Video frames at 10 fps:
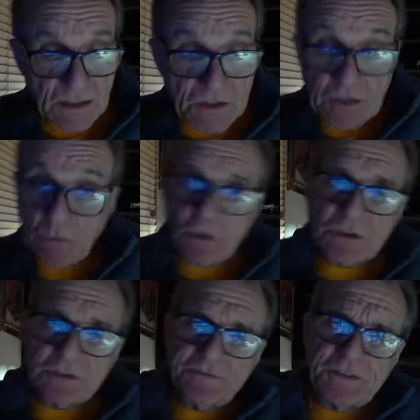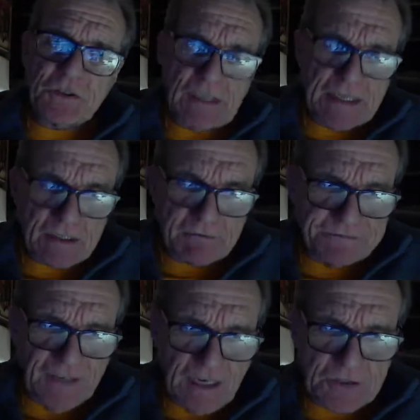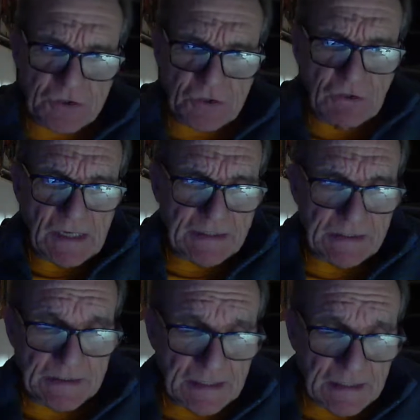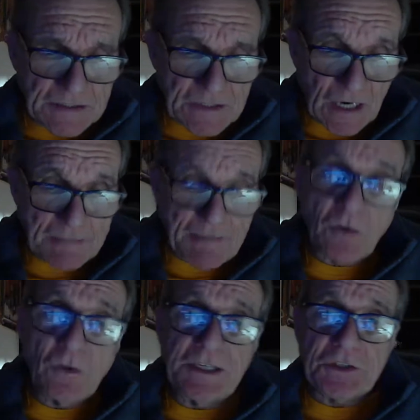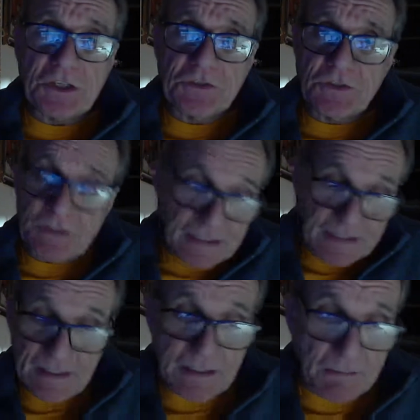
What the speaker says: So on to Fishlake fast you headed, time only just to take